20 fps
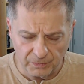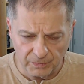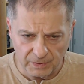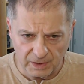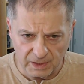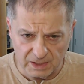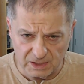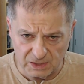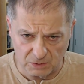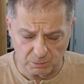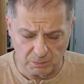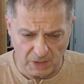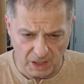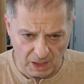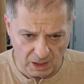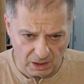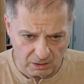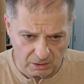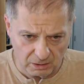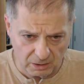his
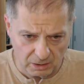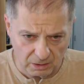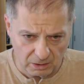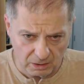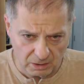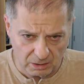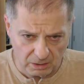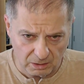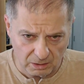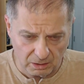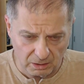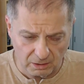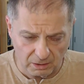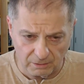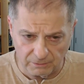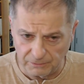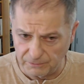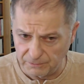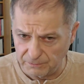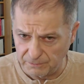maker,
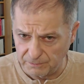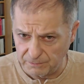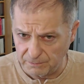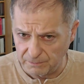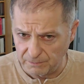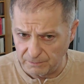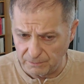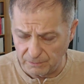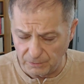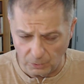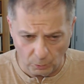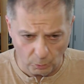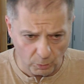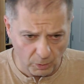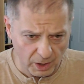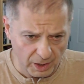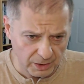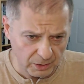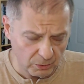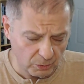of the
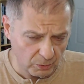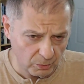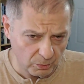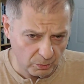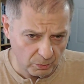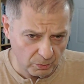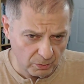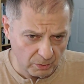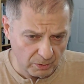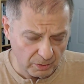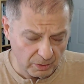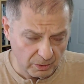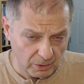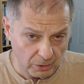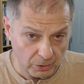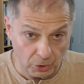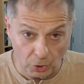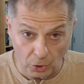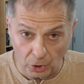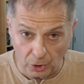one who
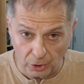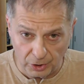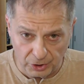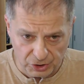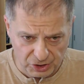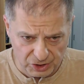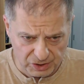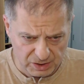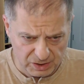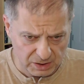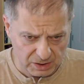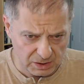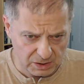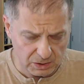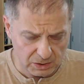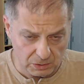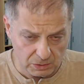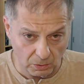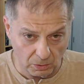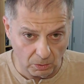nourishes his
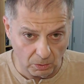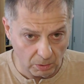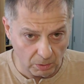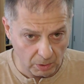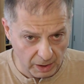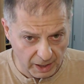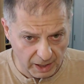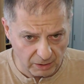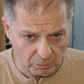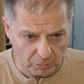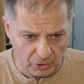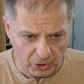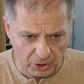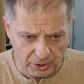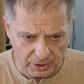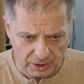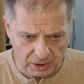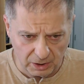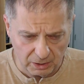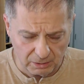soul and
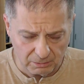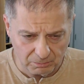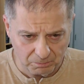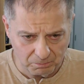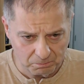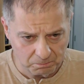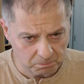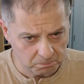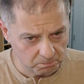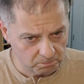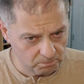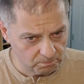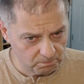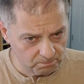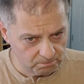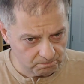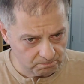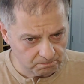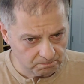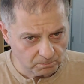body.
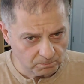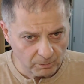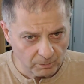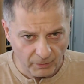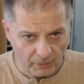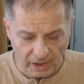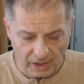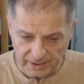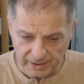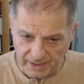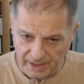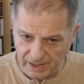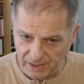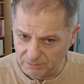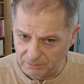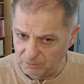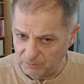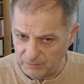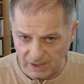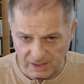
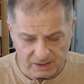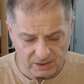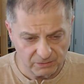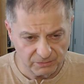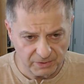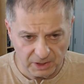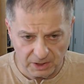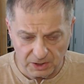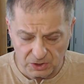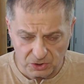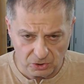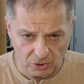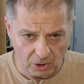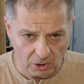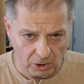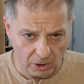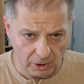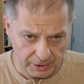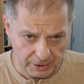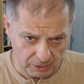Again, that's a very
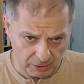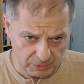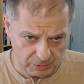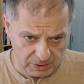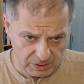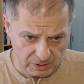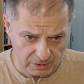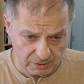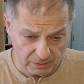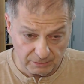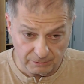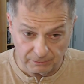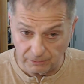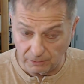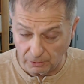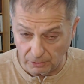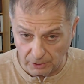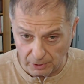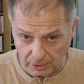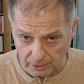strong argument
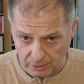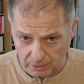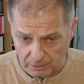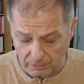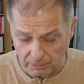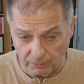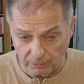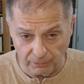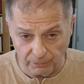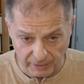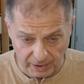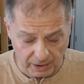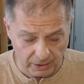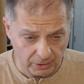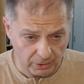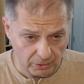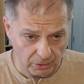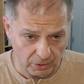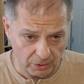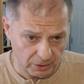for
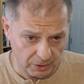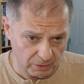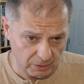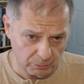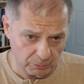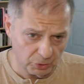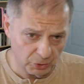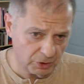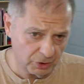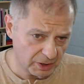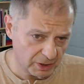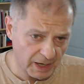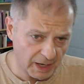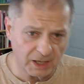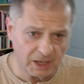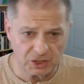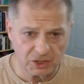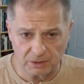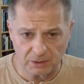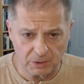very early communion,
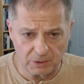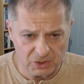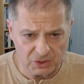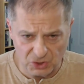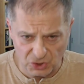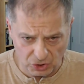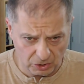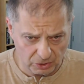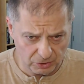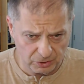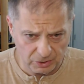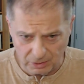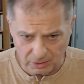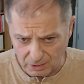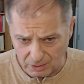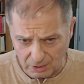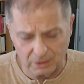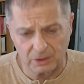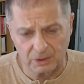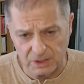actually, because children
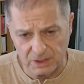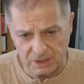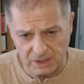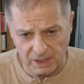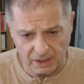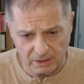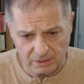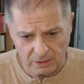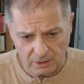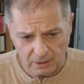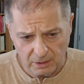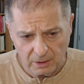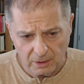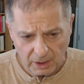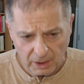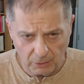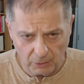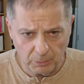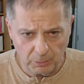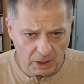understand.
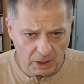And we